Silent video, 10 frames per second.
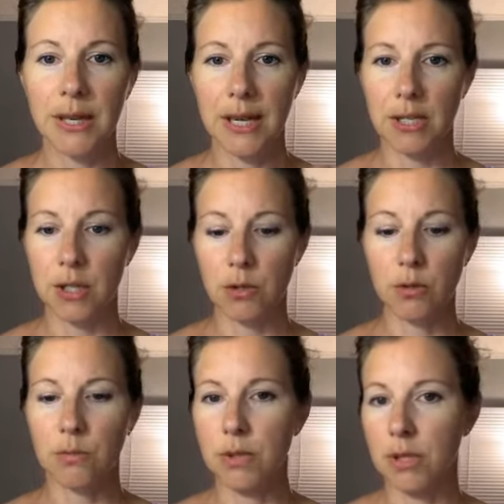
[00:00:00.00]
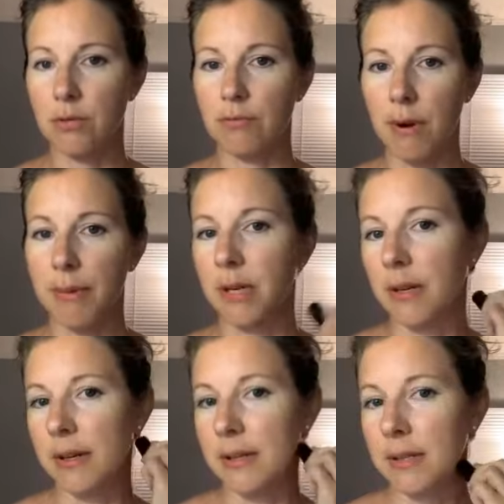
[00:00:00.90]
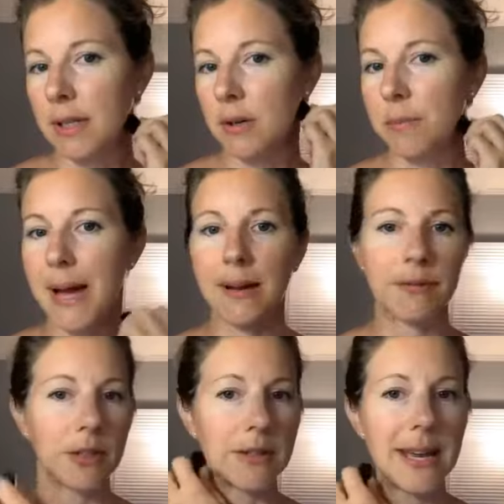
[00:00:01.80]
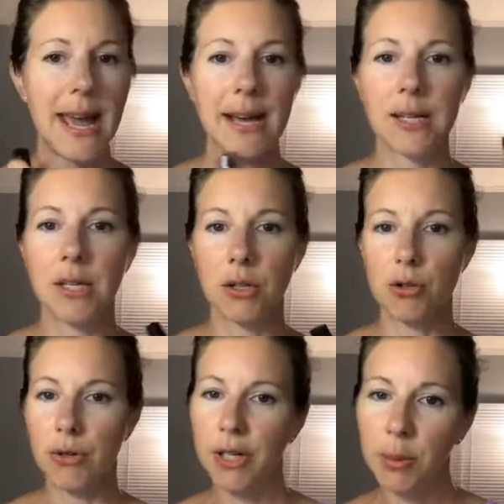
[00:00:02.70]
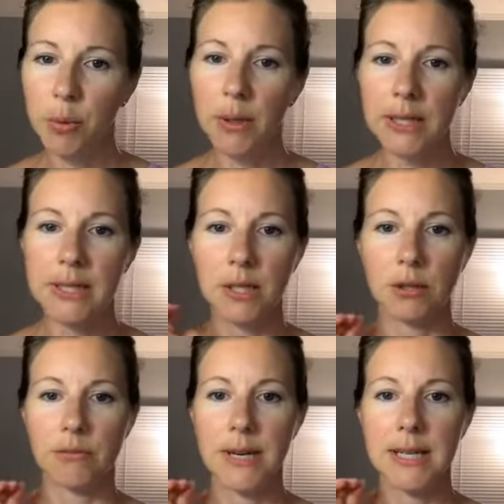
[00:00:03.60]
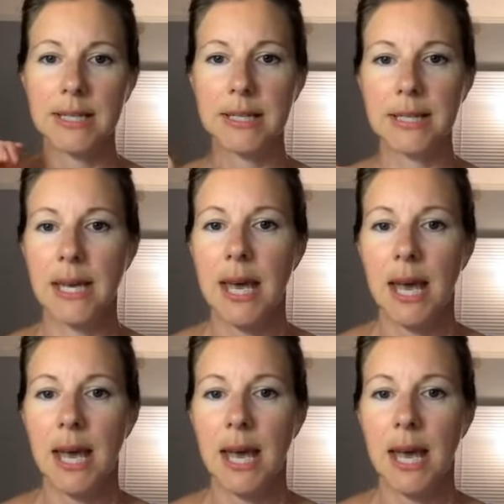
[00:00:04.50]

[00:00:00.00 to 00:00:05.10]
and you just rub it on, you know, back of your neck, your trigger points, your wrists,